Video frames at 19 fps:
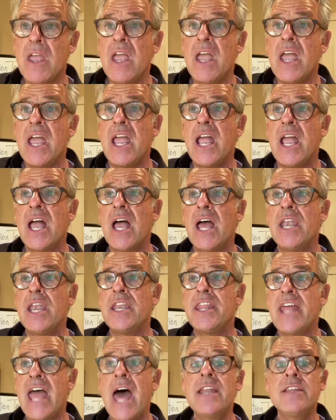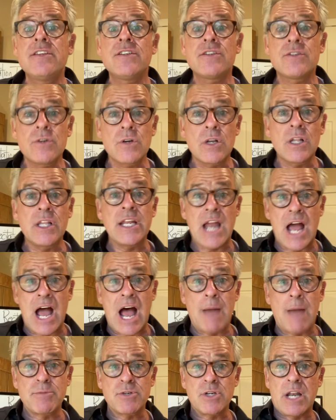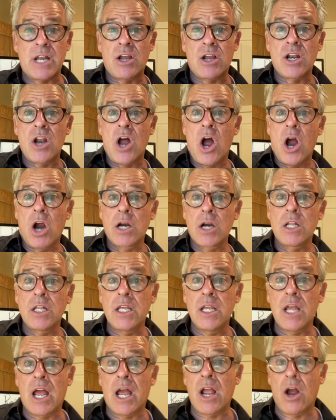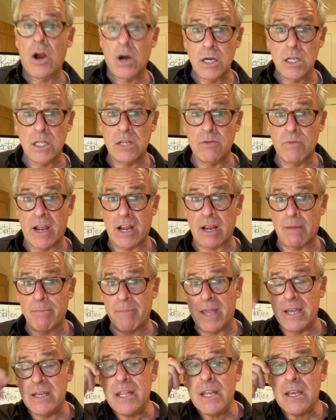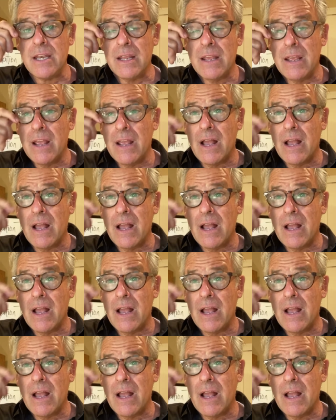And that is certainly an option. I hardly recommend it.